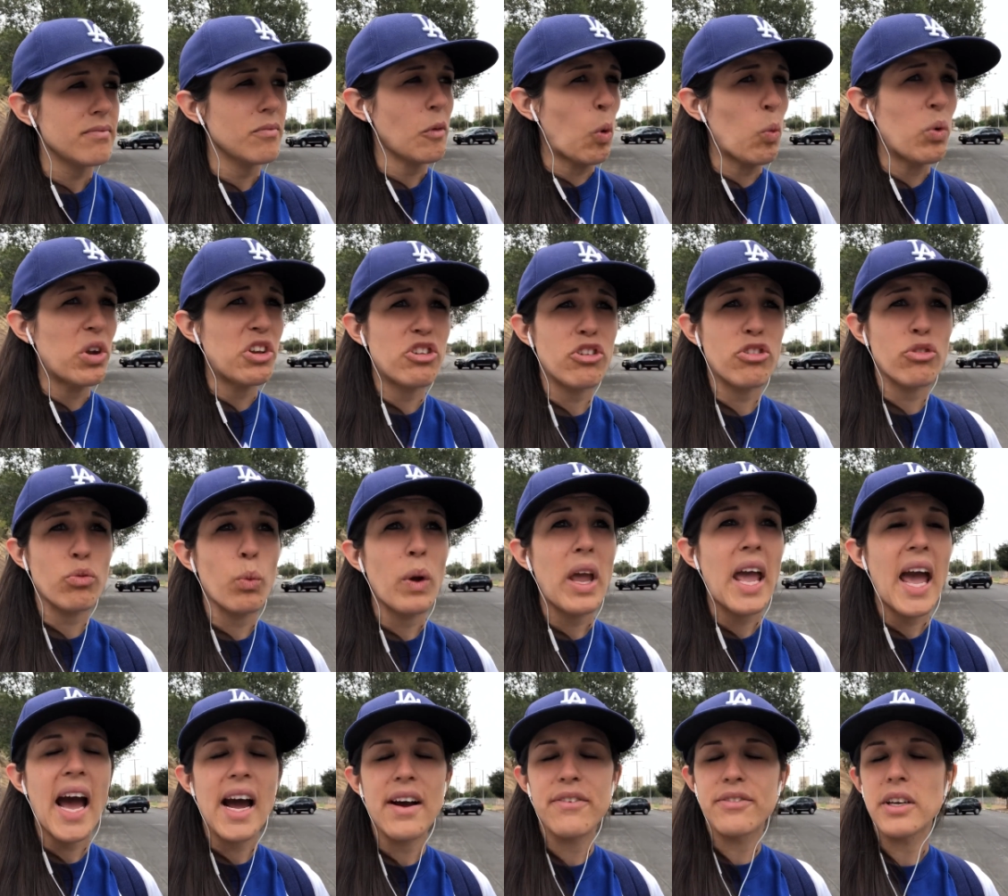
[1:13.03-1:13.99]
we just we
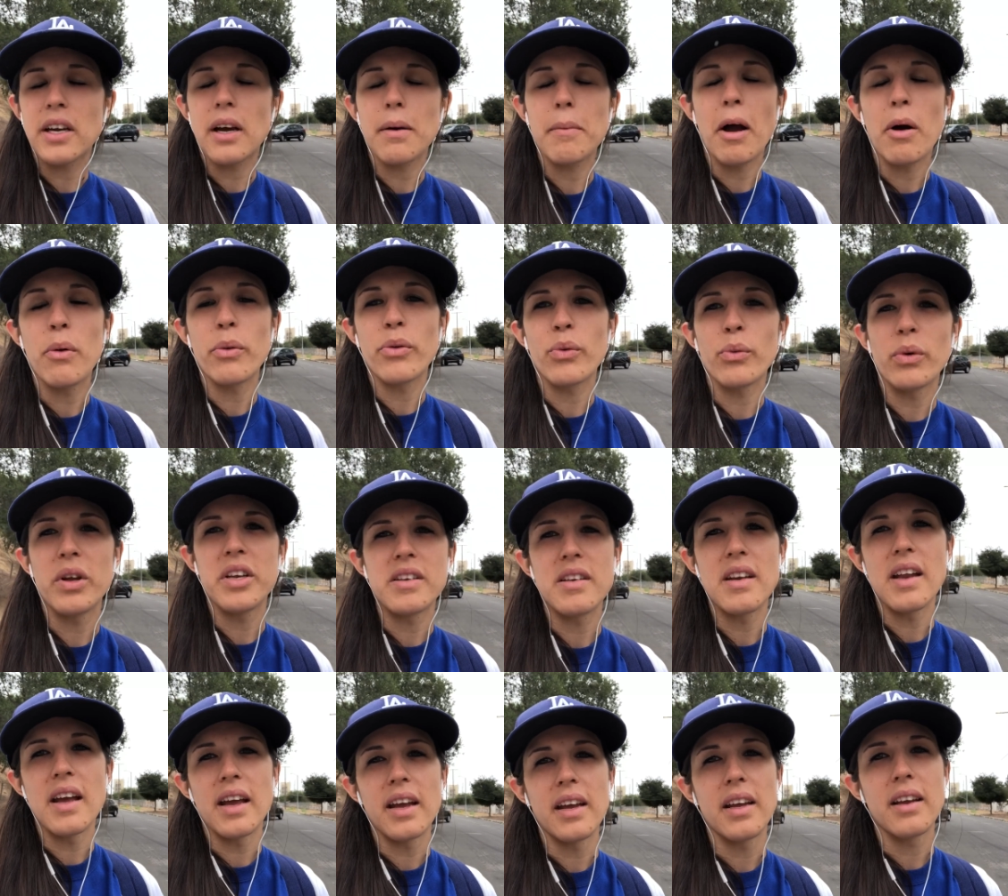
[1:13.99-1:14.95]
have to come out with a win
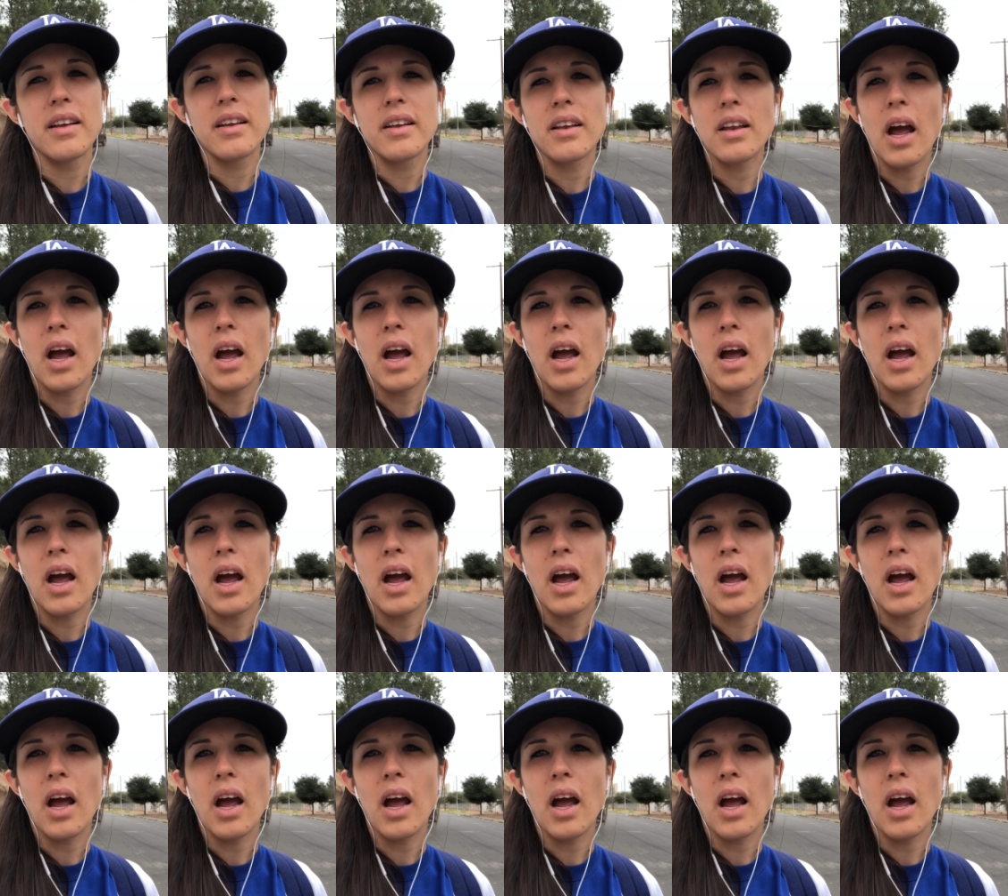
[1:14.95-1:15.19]
today.